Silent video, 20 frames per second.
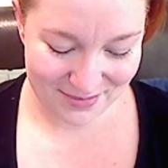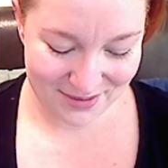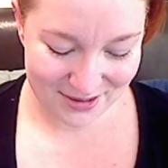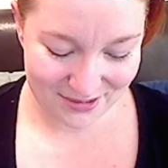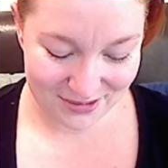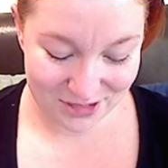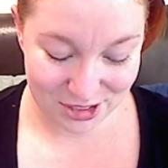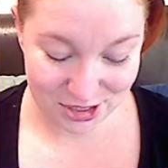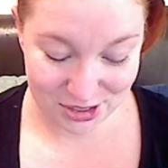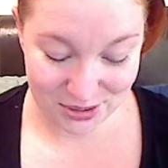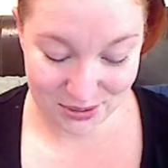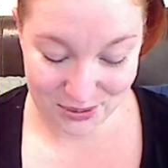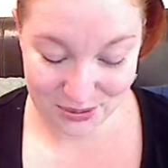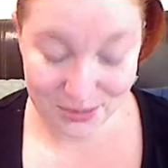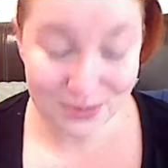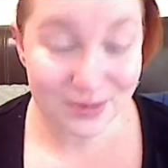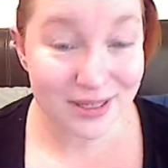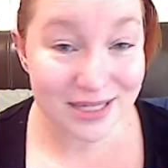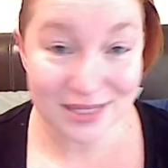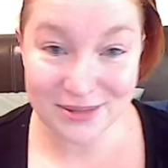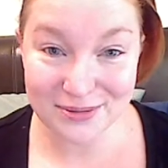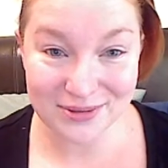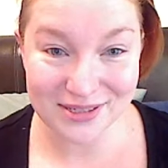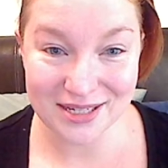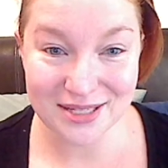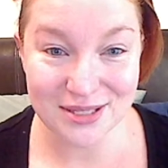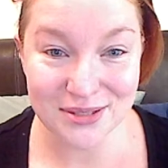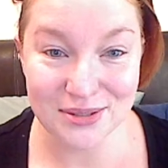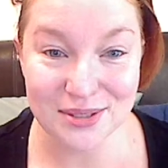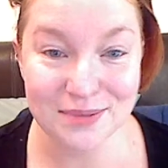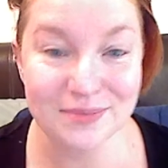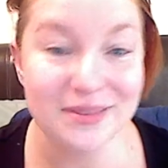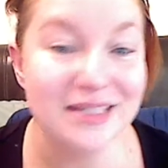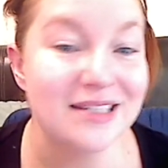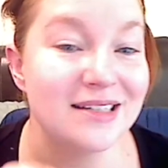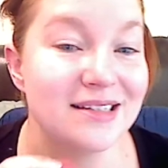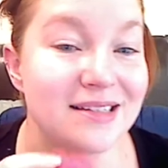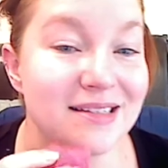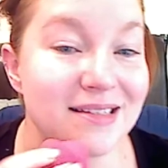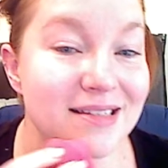Which is the whole reason why I do it,
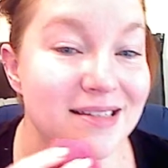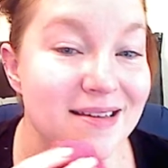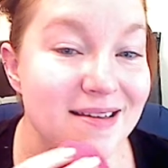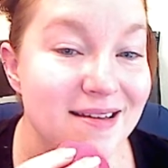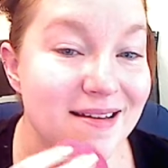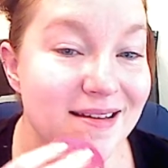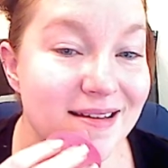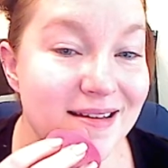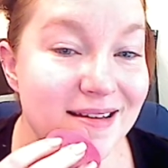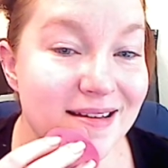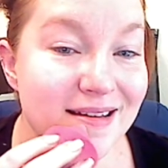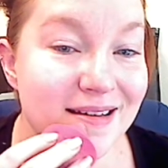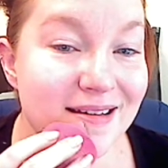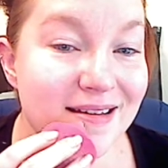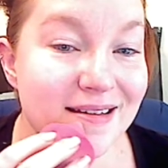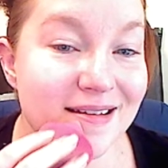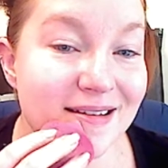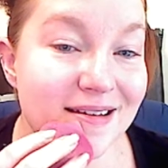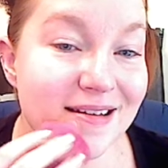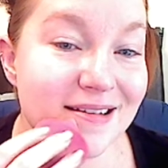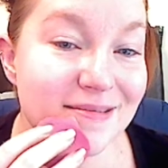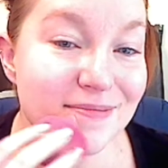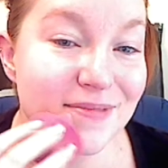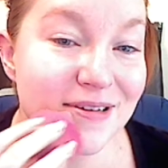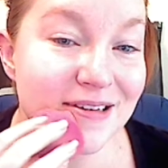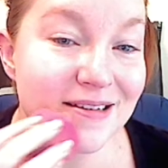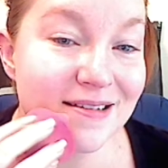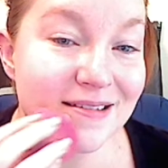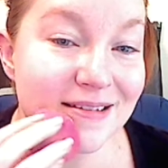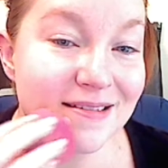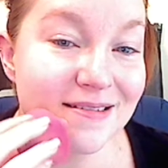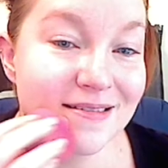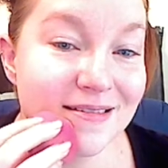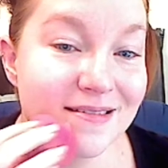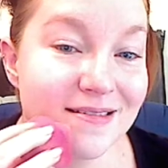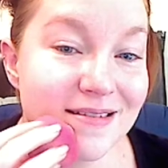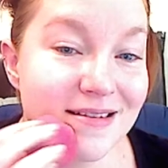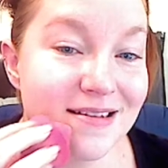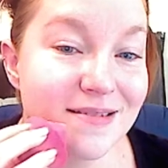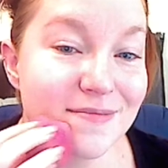because I admit it,
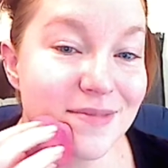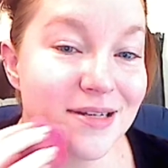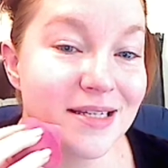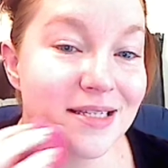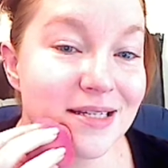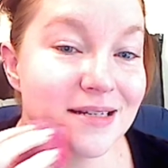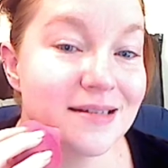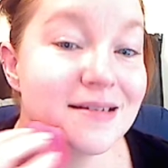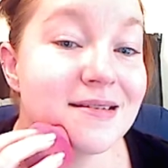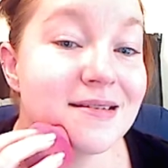I'm lazy.